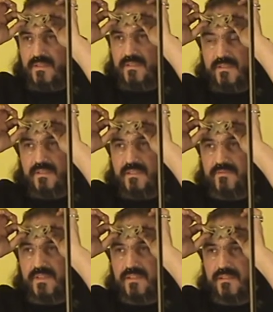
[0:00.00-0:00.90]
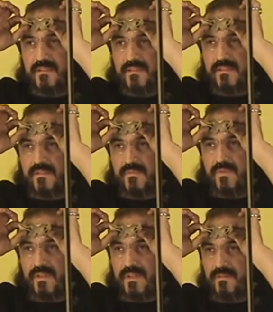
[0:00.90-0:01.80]
skin effect is
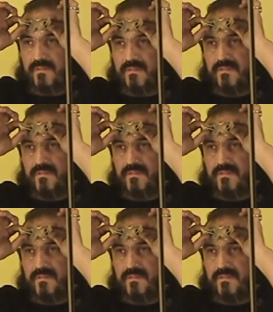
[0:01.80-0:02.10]
smoothed out.